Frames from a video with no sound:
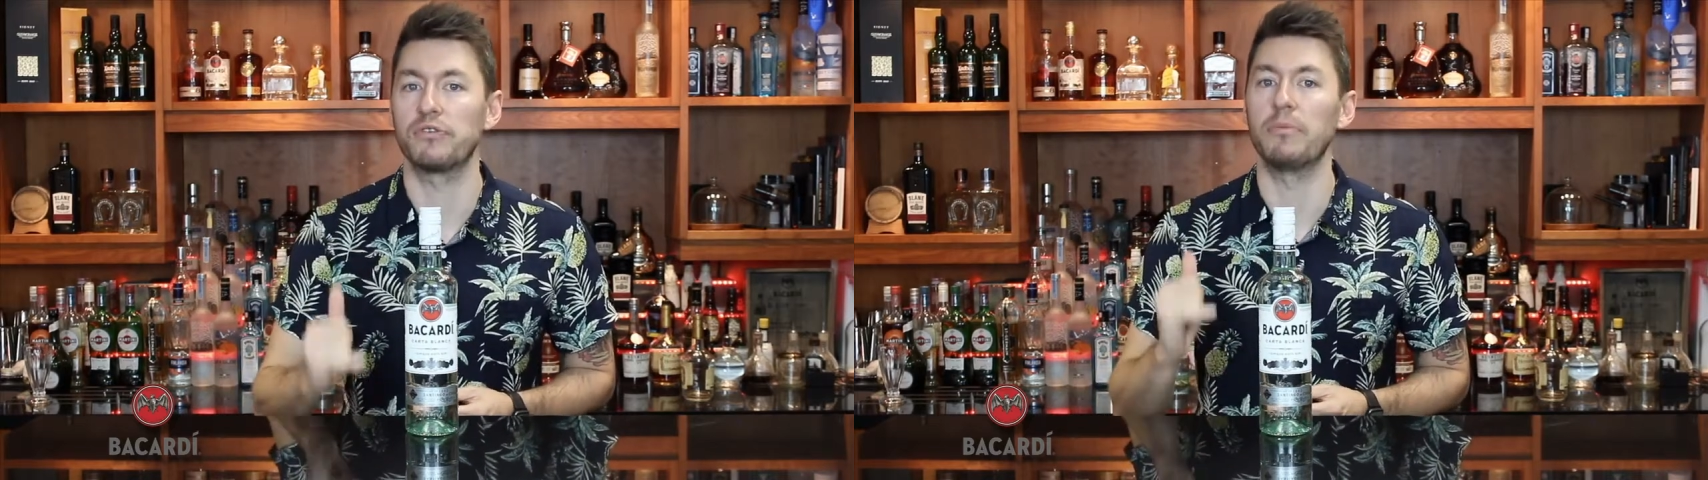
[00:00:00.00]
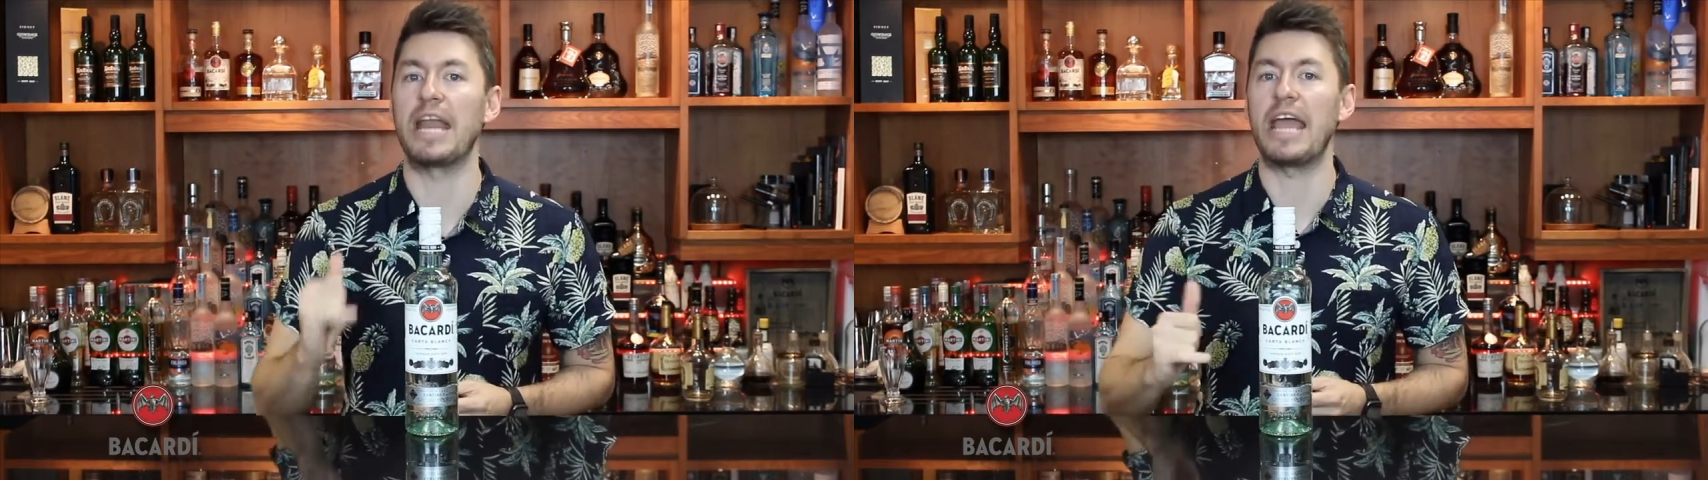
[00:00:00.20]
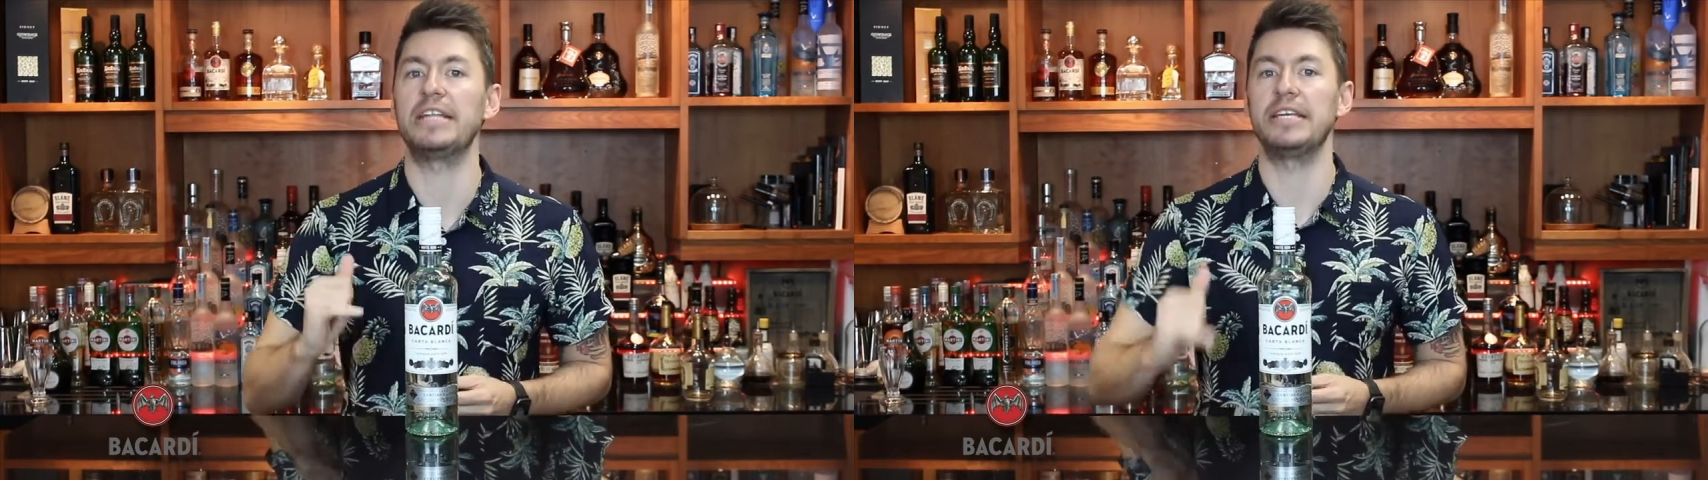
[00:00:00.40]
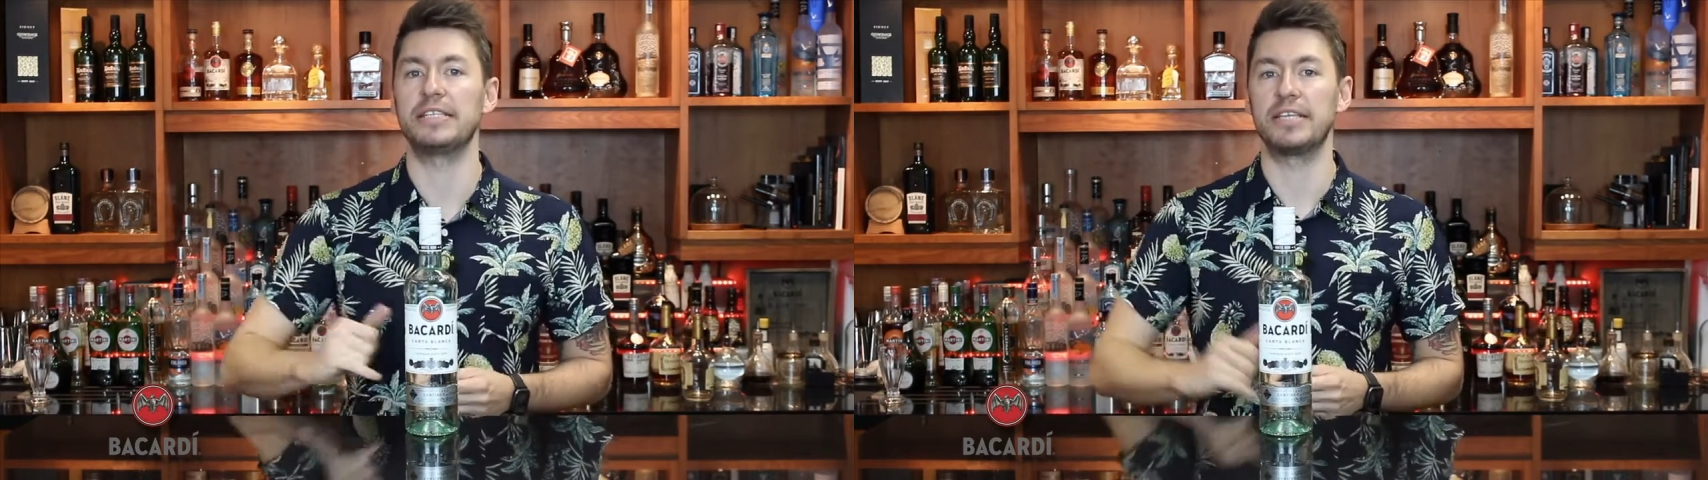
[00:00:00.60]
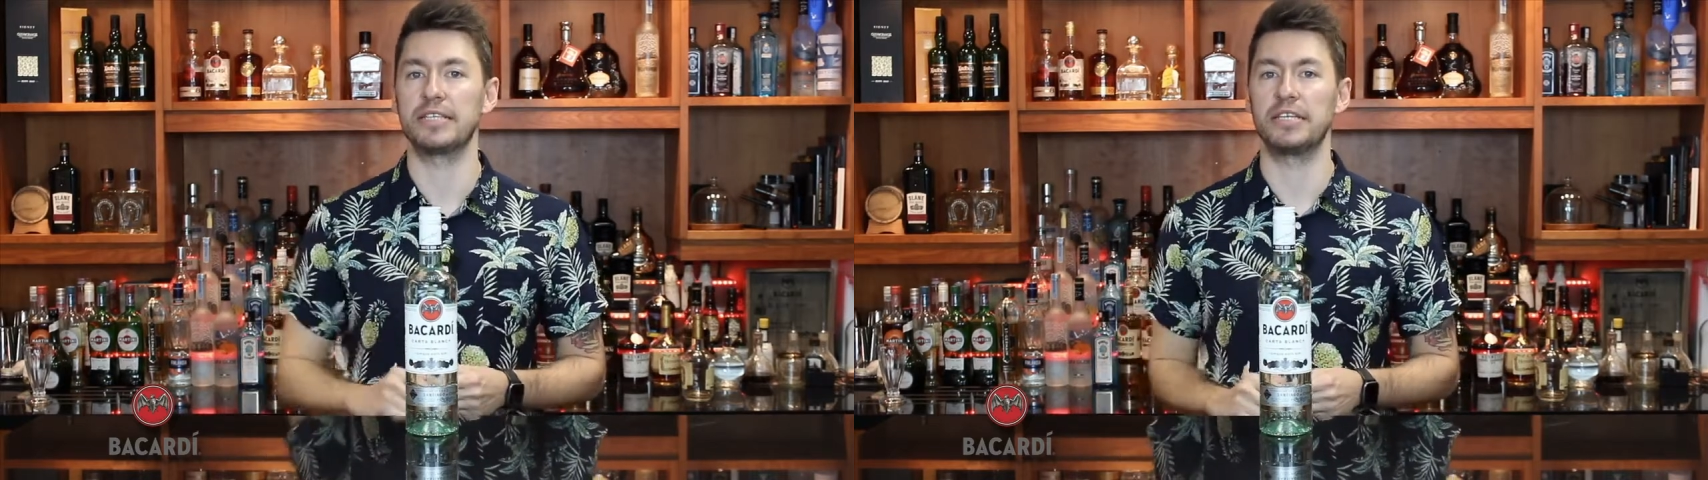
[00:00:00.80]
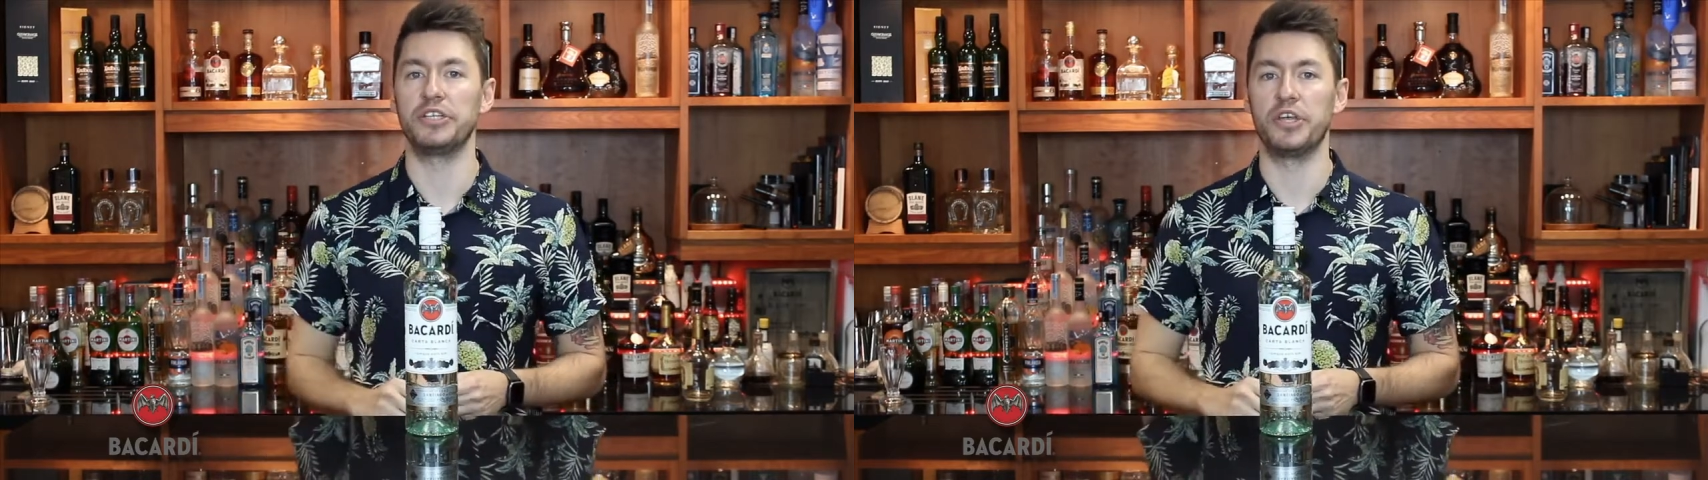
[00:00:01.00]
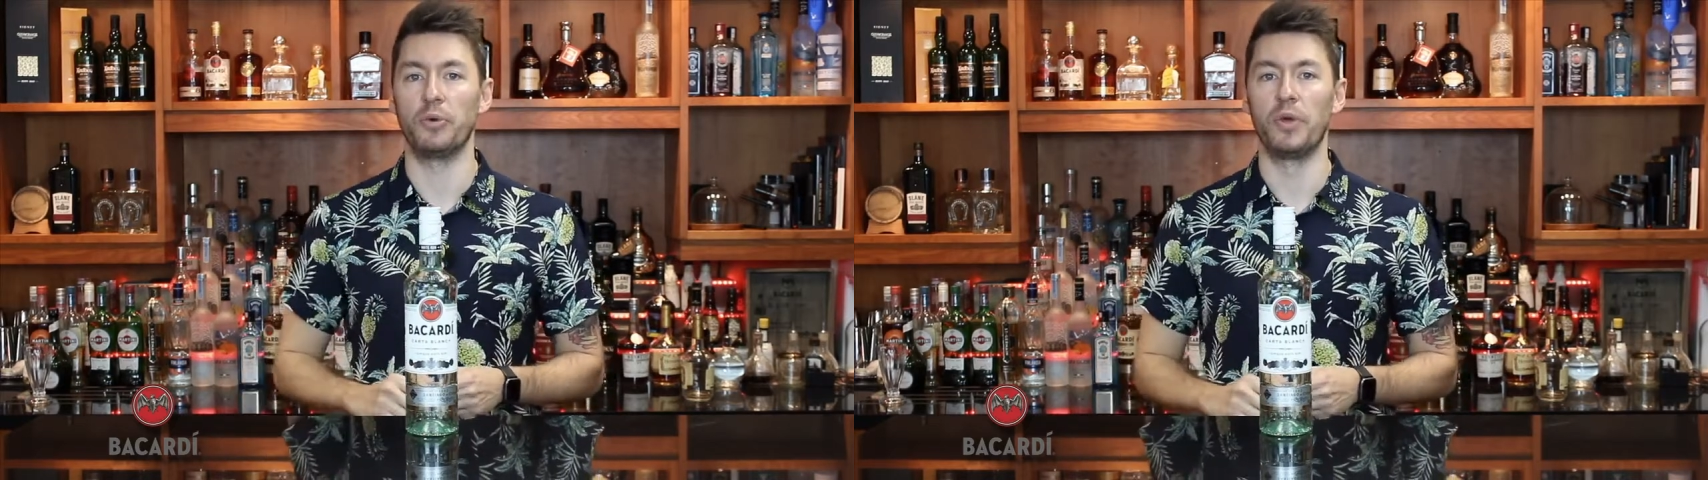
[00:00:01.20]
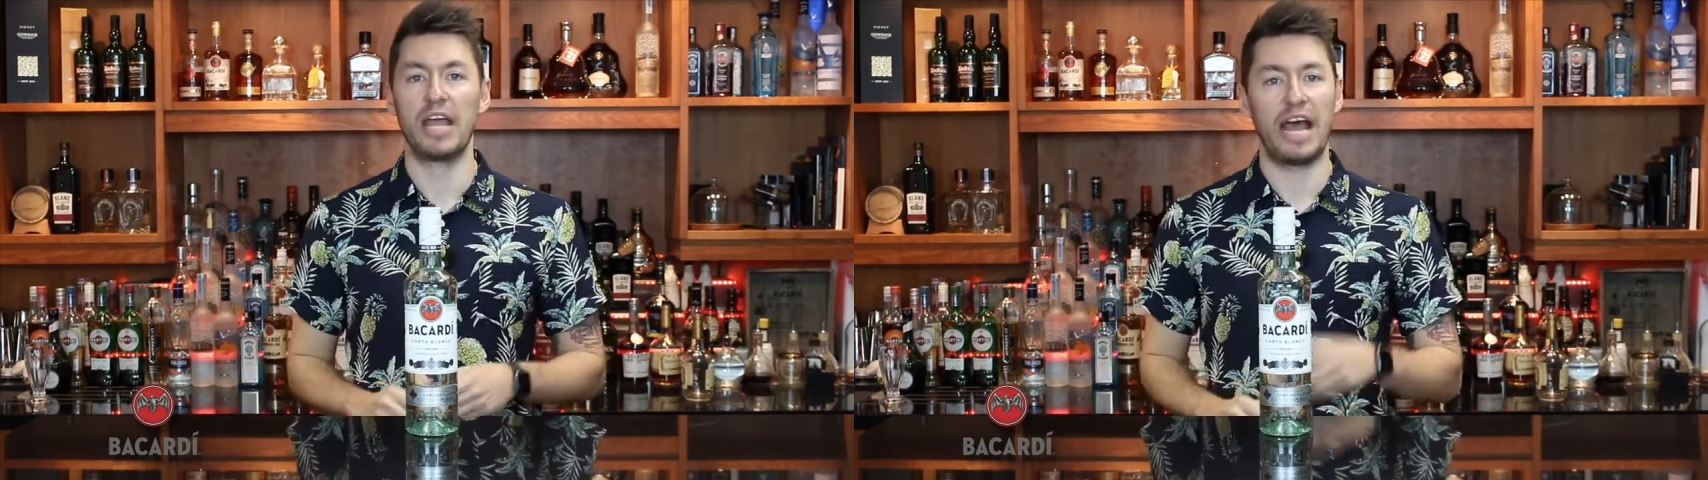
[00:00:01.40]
rum in 1862,